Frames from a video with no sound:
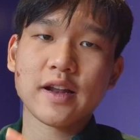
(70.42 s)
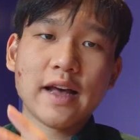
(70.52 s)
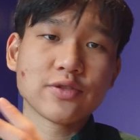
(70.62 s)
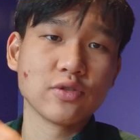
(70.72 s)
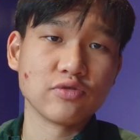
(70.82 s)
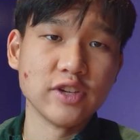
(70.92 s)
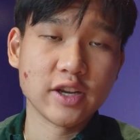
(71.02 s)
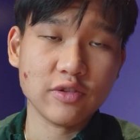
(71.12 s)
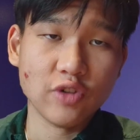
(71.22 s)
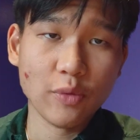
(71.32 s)
classical
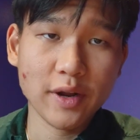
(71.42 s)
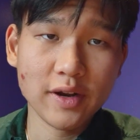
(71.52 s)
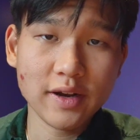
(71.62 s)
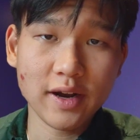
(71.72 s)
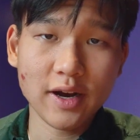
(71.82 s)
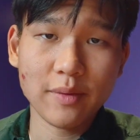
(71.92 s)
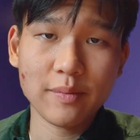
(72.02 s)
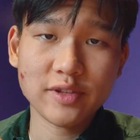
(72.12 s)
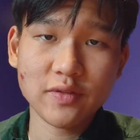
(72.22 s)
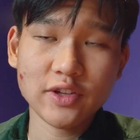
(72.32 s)
Greek and Roman
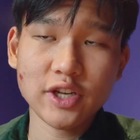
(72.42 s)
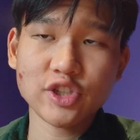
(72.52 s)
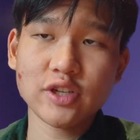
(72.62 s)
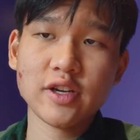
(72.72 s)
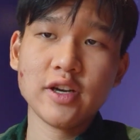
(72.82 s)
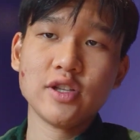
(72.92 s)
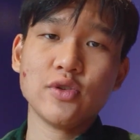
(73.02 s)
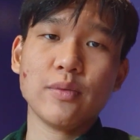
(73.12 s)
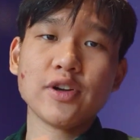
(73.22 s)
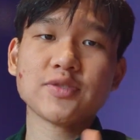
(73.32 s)
civilization
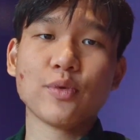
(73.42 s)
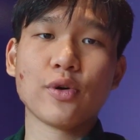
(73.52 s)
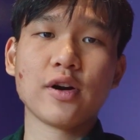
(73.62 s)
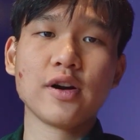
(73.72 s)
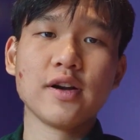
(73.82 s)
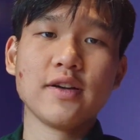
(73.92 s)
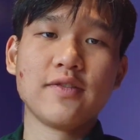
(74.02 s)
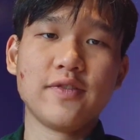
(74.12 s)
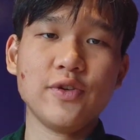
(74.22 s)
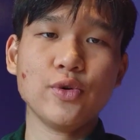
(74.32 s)
to a much more
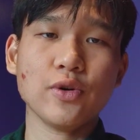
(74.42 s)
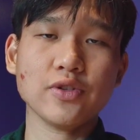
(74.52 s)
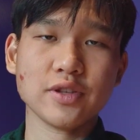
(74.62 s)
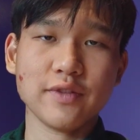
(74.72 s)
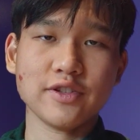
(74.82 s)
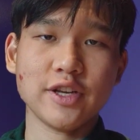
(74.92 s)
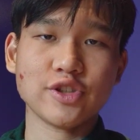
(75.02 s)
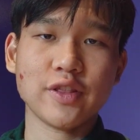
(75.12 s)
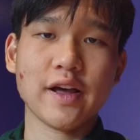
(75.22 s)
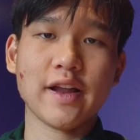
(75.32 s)
feudal
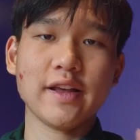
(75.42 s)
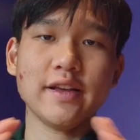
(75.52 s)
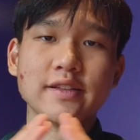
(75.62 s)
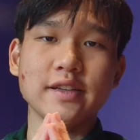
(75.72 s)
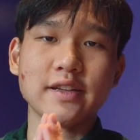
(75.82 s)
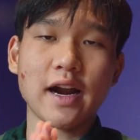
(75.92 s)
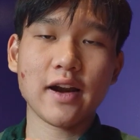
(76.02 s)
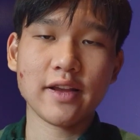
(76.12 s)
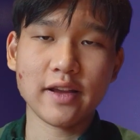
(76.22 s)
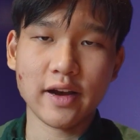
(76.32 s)
civilization that is
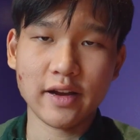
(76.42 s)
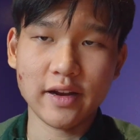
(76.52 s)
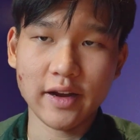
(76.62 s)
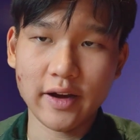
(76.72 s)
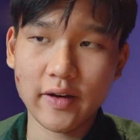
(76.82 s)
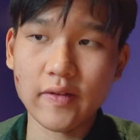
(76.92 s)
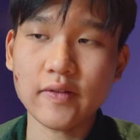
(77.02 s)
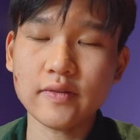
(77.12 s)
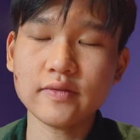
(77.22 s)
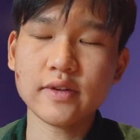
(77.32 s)
entirely
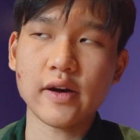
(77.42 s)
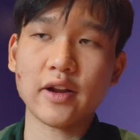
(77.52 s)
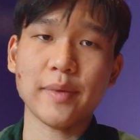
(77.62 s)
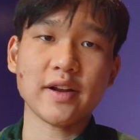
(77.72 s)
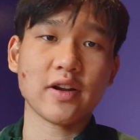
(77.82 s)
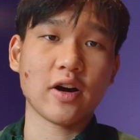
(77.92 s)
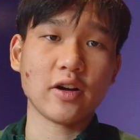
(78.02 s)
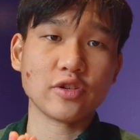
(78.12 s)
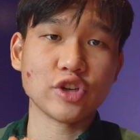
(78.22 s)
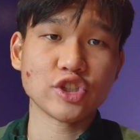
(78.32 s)
dependent
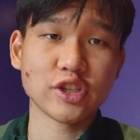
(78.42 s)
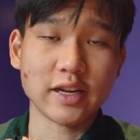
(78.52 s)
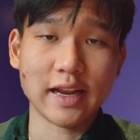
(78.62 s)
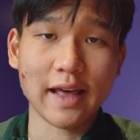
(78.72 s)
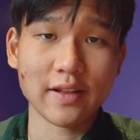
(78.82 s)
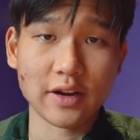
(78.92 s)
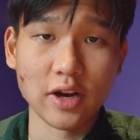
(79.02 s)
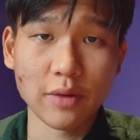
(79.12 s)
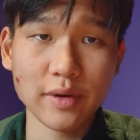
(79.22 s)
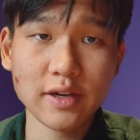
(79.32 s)
on Christian and Catholic
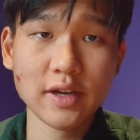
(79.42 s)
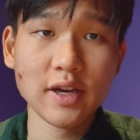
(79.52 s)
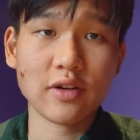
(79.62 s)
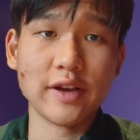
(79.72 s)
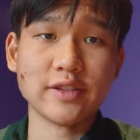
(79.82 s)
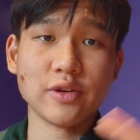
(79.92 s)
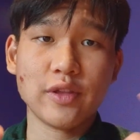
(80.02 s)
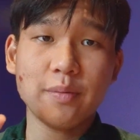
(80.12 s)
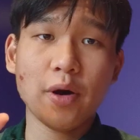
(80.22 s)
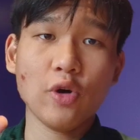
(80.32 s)
dogma, right? So
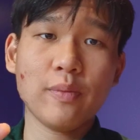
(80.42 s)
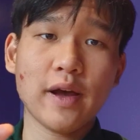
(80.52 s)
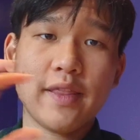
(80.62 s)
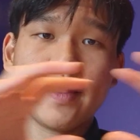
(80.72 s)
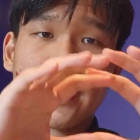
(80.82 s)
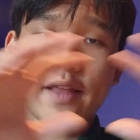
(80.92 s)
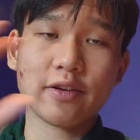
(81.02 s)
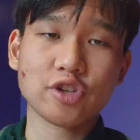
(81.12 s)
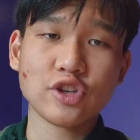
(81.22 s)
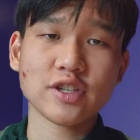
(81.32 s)
the Pope and the
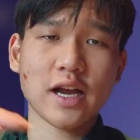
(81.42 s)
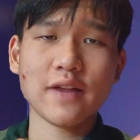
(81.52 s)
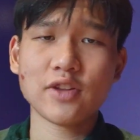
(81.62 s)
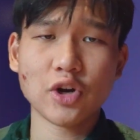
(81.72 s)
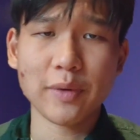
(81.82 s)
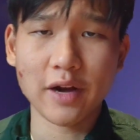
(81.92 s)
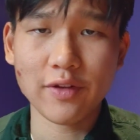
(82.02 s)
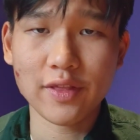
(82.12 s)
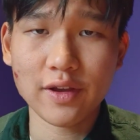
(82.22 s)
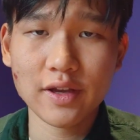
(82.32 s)
Catholic Church kind of determine
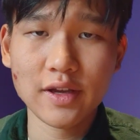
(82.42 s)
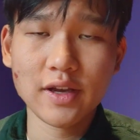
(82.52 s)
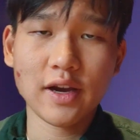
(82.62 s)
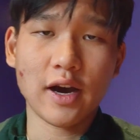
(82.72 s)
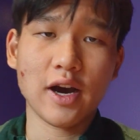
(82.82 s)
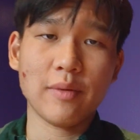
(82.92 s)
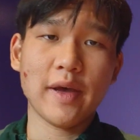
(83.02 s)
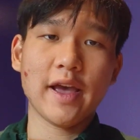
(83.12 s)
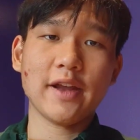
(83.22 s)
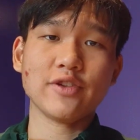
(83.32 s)
everything,
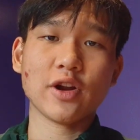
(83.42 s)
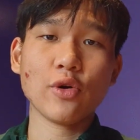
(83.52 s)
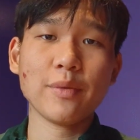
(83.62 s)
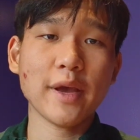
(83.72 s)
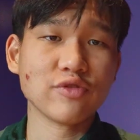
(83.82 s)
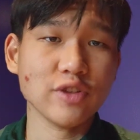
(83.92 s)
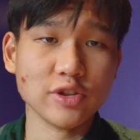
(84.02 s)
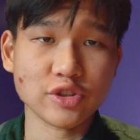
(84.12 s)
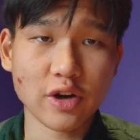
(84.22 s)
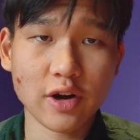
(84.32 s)
and you can only make
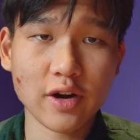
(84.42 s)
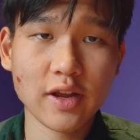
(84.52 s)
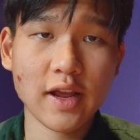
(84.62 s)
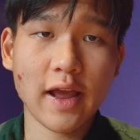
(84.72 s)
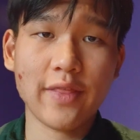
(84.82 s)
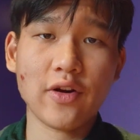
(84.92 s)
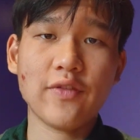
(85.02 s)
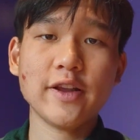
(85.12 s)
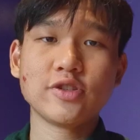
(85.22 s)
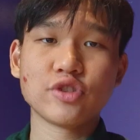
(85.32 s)
religious art, and there are
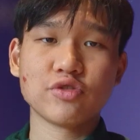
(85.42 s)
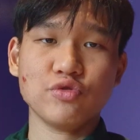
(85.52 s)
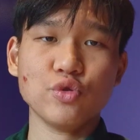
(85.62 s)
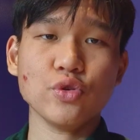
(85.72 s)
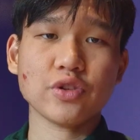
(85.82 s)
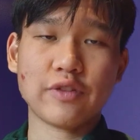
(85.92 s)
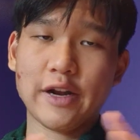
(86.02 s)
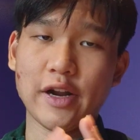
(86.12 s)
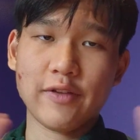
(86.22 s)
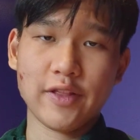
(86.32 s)
very strict rules
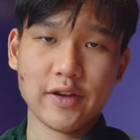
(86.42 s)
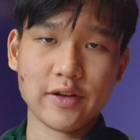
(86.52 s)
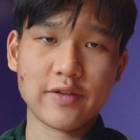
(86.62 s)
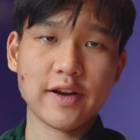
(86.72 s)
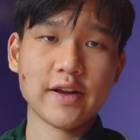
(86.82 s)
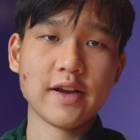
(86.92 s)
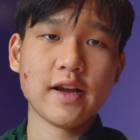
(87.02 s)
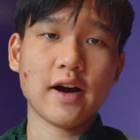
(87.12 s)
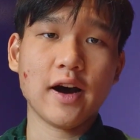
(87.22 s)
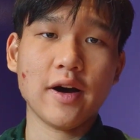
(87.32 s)
around everything, right?
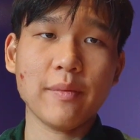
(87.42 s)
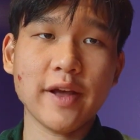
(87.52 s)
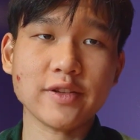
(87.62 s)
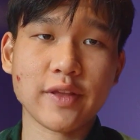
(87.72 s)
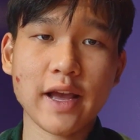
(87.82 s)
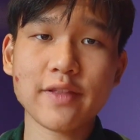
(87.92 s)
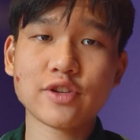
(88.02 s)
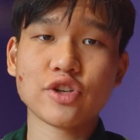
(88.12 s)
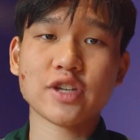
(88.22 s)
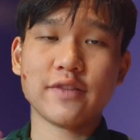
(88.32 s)
And so the
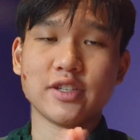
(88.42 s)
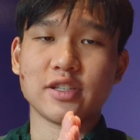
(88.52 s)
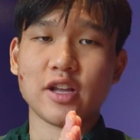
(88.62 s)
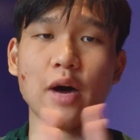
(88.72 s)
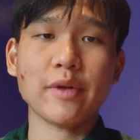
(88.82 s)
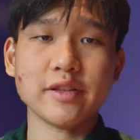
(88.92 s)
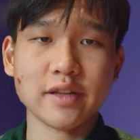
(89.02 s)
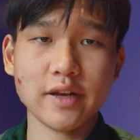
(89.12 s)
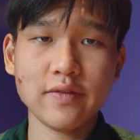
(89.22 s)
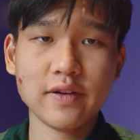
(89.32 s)
Catholic Church kind of just
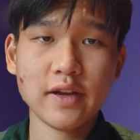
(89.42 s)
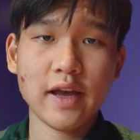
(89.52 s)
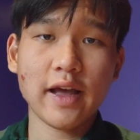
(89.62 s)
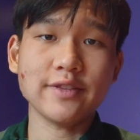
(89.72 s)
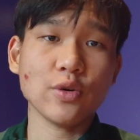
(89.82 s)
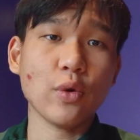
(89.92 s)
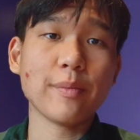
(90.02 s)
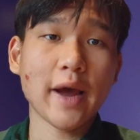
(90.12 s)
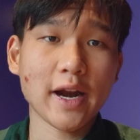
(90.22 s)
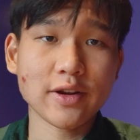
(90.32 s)
dominates life, and so
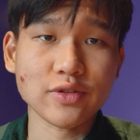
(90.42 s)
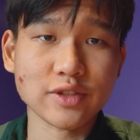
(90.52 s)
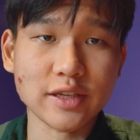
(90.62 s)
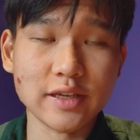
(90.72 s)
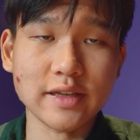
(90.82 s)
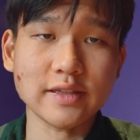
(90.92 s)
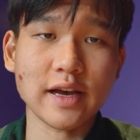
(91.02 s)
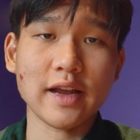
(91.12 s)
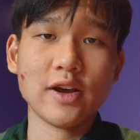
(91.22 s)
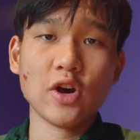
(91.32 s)
one pattern you'll see is
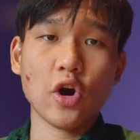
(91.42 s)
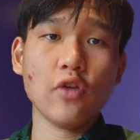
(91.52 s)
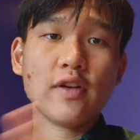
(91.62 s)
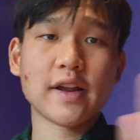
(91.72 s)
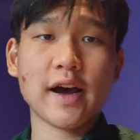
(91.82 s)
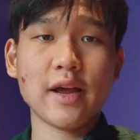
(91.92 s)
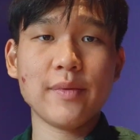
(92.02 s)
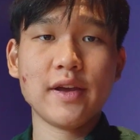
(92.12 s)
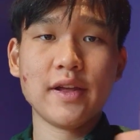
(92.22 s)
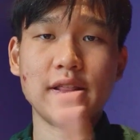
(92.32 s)
that over
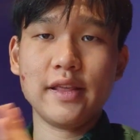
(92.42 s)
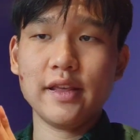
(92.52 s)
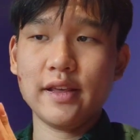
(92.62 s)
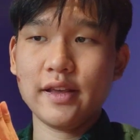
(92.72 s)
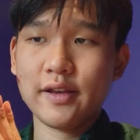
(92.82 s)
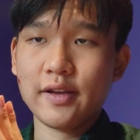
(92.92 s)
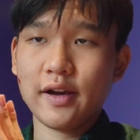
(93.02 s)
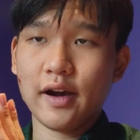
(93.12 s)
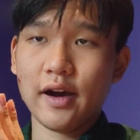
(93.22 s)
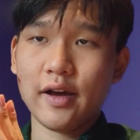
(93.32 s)
time, the
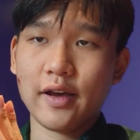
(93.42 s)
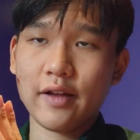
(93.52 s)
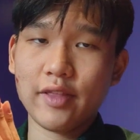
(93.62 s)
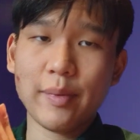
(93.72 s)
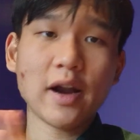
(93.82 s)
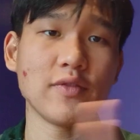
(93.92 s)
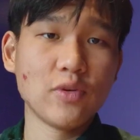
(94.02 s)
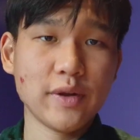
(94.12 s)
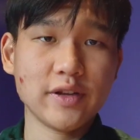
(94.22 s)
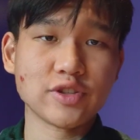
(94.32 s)
kind of the pattern of
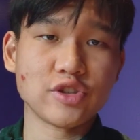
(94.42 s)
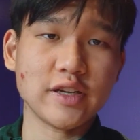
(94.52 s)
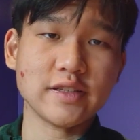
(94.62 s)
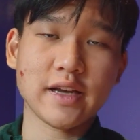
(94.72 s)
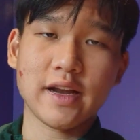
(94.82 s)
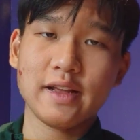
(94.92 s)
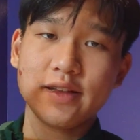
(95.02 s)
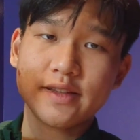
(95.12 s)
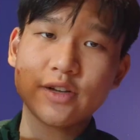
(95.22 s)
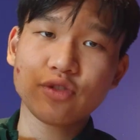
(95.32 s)
European history is
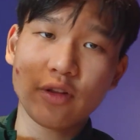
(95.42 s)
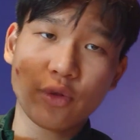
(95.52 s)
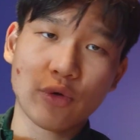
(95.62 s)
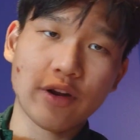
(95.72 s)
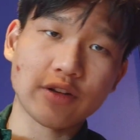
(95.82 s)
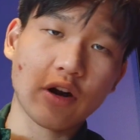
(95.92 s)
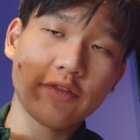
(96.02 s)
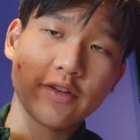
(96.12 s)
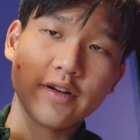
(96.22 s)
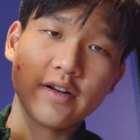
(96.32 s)
that central authorities are
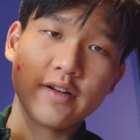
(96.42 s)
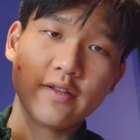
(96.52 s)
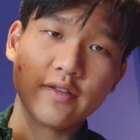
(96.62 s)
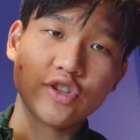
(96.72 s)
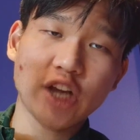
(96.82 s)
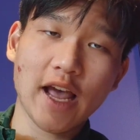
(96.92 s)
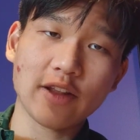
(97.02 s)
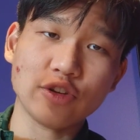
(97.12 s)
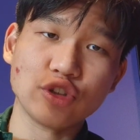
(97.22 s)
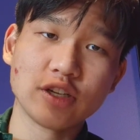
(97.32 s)
often
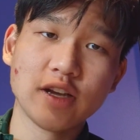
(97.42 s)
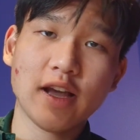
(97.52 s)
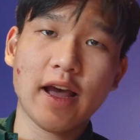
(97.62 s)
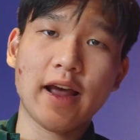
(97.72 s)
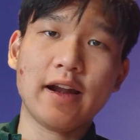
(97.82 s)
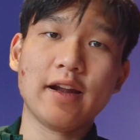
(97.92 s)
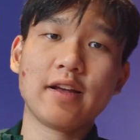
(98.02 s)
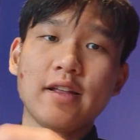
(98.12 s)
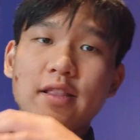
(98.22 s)
challenged, and